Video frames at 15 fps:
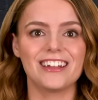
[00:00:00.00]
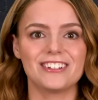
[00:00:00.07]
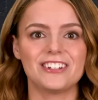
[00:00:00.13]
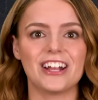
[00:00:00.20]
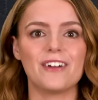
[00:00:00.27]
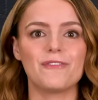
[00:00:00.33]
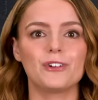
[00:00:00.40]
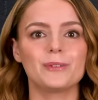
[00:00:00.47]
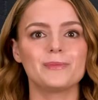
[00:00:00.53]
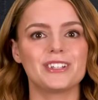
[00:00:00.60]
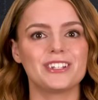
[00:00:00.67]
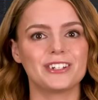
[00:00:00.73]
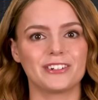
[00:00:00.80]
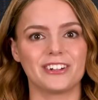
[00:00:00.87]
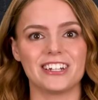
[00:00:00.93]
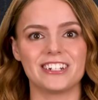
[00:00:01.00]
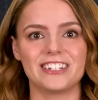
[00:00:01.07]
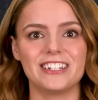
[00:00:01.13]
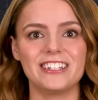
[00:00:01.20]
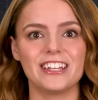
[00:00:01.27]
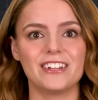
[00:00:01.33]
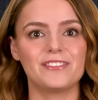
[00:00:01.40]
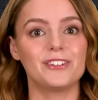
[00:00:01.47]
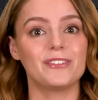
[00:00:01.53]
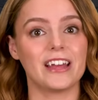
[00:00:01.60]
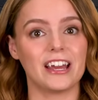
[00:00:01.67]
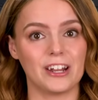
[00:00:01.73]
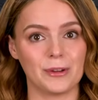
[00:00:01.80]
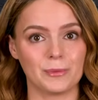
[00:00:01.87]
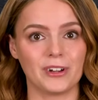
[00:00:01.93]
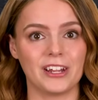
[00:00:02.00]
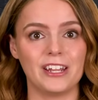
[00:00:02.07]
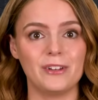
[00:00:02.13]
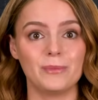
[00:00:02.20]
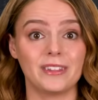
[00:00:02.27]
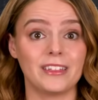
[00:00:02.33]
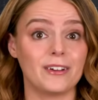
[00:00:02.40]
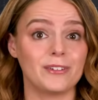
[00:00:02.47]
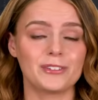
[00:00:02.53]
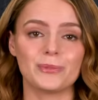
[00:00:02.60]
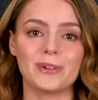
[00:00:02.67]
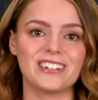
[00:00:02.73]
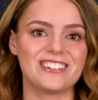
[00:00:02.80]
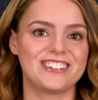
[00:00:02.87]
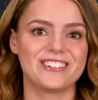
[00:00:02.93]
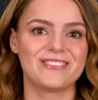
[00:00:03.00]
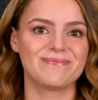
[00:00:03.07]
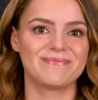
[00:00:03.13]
JotForms integration gives you that upgrade without a switch.